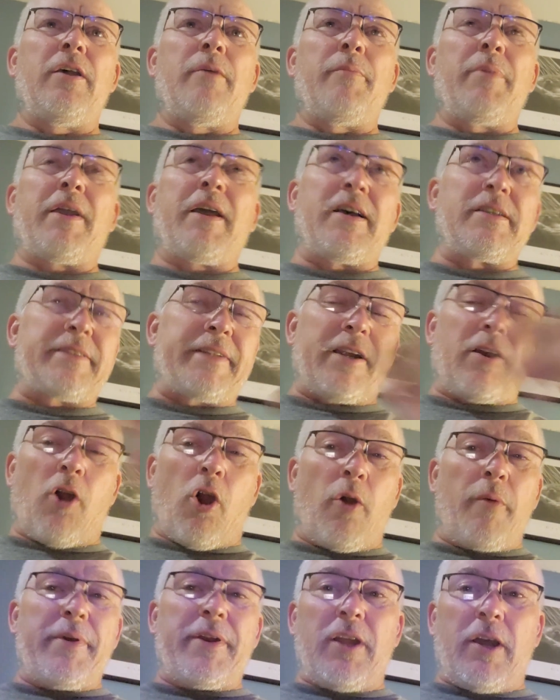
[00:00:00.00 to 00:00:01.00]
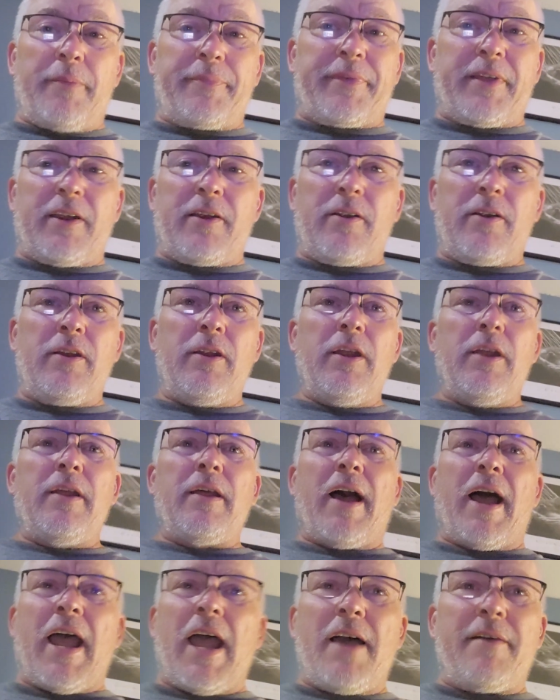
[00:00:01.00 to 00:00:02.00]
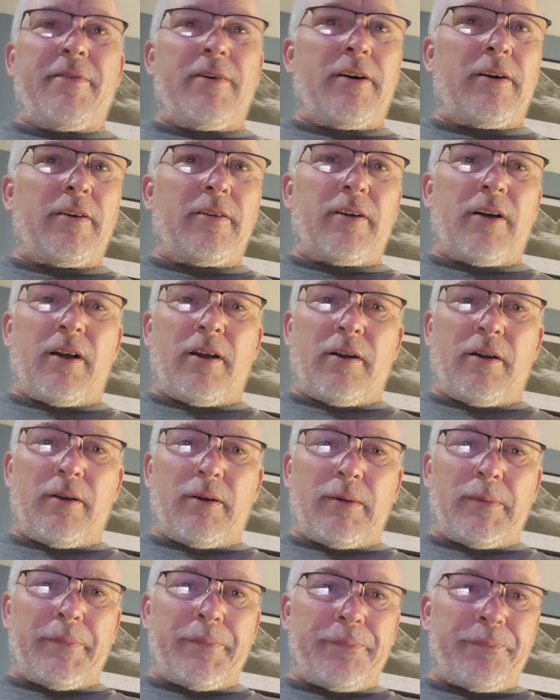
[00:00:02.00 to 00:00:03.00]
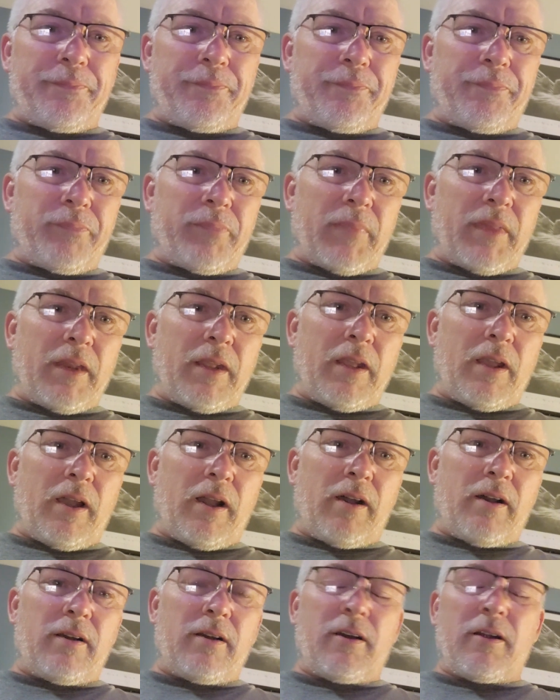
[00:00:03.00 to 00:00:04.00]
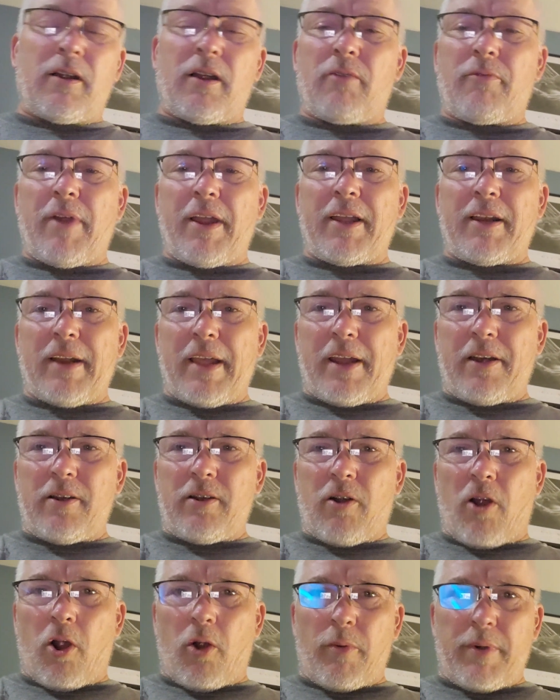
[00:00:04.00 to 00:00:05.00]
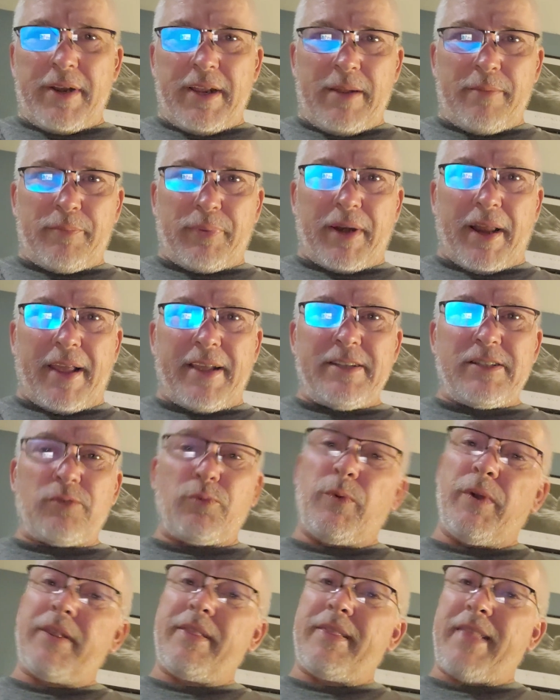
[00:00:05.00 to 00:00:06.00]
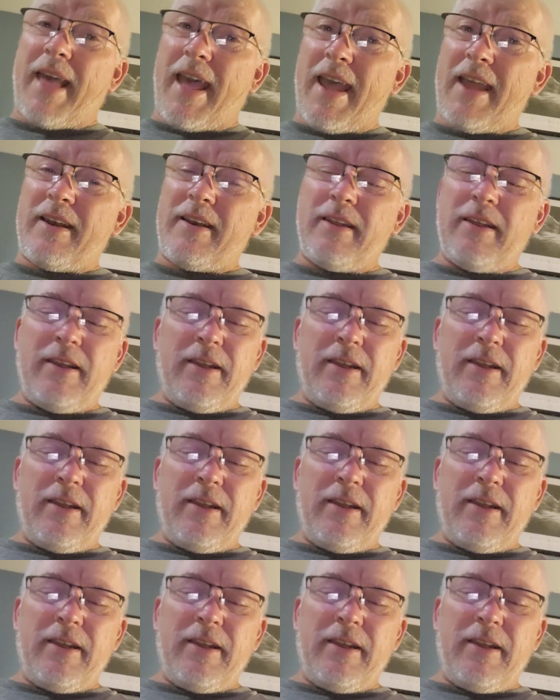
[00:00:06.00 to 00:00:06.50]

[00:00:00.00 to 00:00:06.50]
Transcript: because they're already up there. I have a regulator already in place with that.